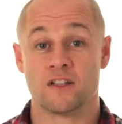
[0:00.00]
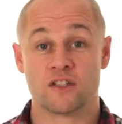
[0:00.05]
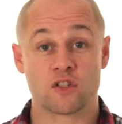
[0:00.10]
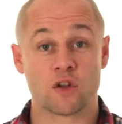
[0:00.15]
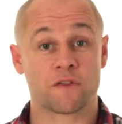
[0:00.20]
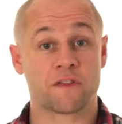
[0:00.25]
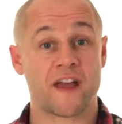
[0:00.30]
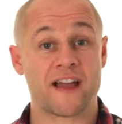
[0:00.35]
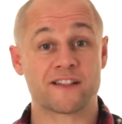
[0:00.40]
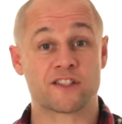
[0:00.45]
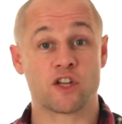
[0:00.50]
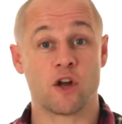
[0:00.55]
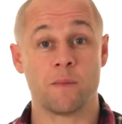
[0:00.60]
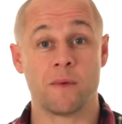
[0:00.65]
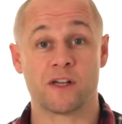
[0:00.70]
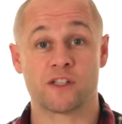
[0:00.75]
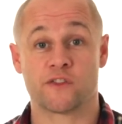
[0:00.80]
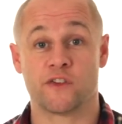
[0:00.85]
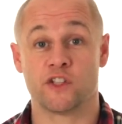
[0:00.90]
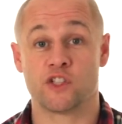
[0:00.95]
So, thanks so
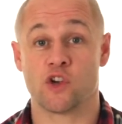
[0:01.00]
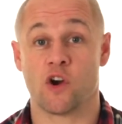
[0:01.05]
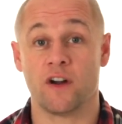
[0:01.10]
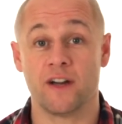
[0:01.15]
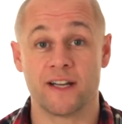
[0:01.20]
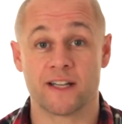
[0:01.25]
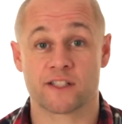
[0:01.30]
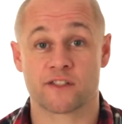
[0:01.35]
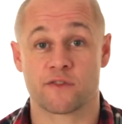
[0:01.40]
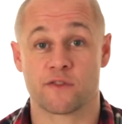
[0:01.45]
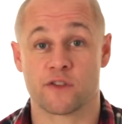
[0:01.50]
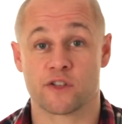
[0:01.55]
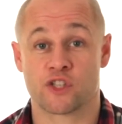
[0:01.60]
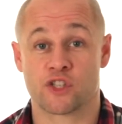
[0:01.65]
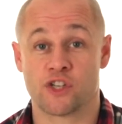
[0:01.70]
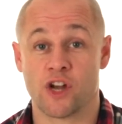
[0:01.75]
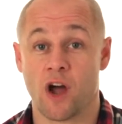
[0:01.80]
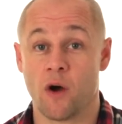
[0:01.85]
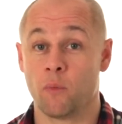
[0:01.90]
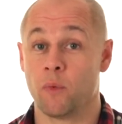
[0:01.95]
much for joining us from the
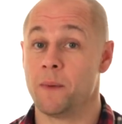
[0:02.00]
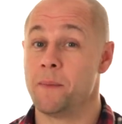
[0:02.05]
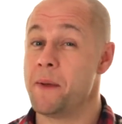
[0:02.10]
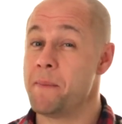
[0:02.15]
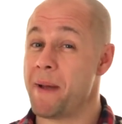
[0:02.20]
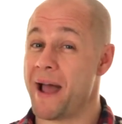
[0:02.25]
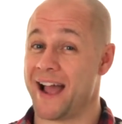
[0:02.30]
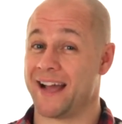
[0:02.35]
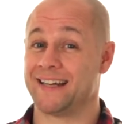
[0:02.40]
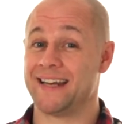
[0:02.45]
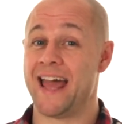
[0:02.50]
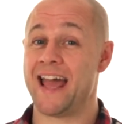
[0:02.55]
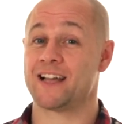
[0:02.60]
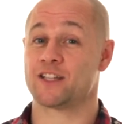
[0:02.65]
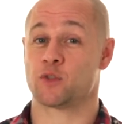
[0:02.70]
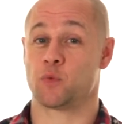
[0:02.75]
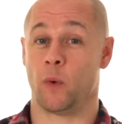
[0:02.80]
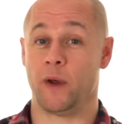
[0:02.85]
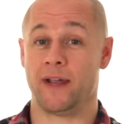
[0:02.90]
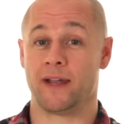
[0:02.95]
show. We'll be back
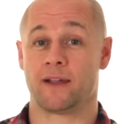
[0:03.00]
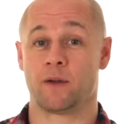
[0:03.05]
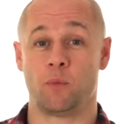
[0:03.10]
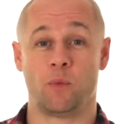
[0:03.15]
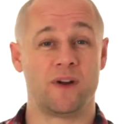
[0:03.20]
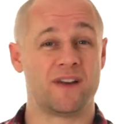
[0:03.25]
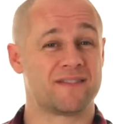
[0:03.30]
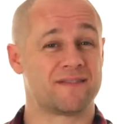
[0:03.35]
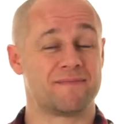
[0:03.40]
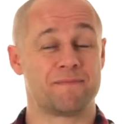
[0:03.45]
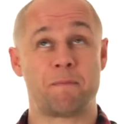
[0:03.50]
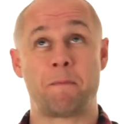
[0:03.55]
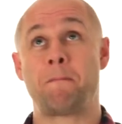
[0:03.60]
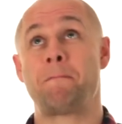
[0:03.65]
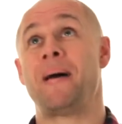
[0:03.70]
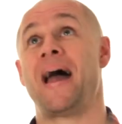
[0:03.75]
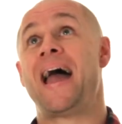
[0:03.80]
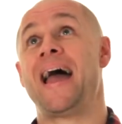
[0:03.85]
next week with